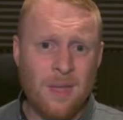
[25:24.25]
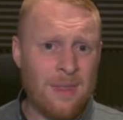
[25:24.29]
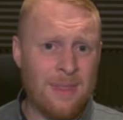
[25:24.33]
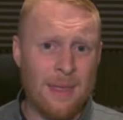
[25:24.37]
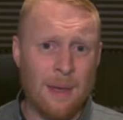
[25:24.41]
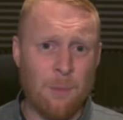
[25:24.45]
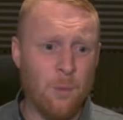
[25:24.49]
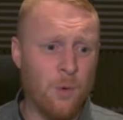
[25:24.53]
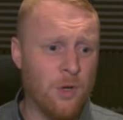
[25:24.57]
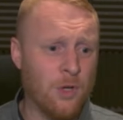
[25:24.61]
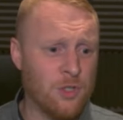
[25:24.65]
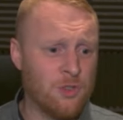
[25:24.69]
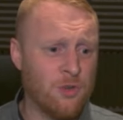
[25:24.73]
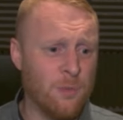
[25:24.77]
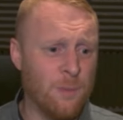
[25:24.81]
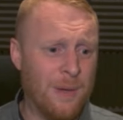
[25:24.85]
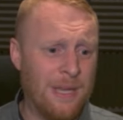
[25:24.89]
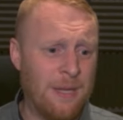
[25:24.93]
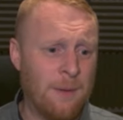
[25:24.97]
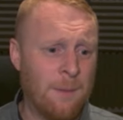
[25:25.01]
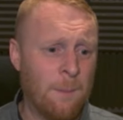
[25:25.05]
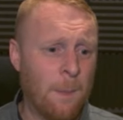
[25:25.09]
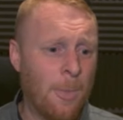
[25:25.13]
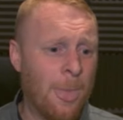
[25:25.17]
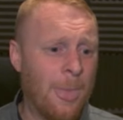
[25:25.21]
that works for
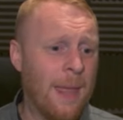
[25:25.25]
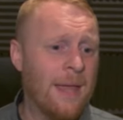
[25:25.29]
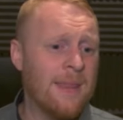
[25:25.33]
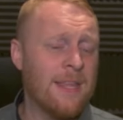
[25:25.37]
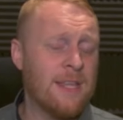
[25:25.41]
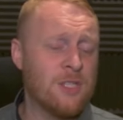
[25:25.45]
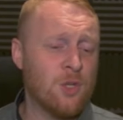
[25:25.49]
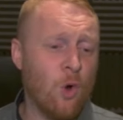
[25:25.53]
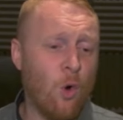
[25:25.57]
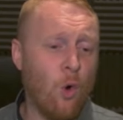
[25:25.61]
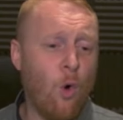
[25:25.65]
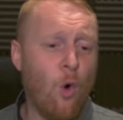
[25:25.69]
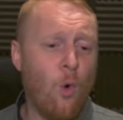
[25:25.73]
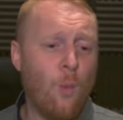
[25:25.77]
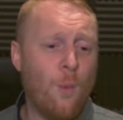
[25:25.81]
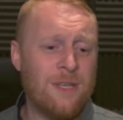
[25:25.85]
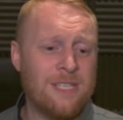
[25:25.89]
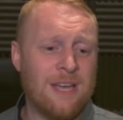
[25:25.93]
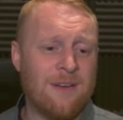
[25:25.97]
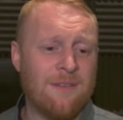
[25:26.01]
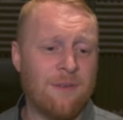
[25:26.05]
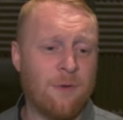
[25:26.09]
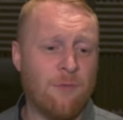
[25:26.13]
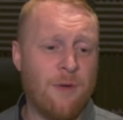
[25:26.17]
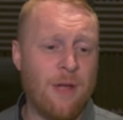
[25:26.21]
me. And then to always
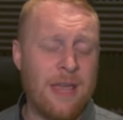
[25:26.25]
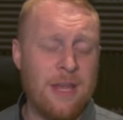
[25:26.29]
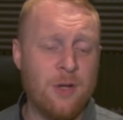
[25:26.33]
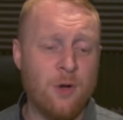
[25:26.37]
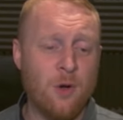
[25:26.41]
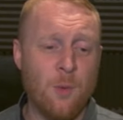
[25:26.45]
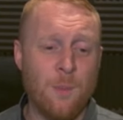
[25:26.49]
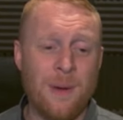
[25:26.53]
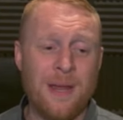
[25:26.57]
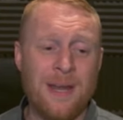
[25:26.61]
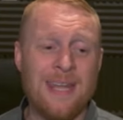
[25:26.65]
have a raid up.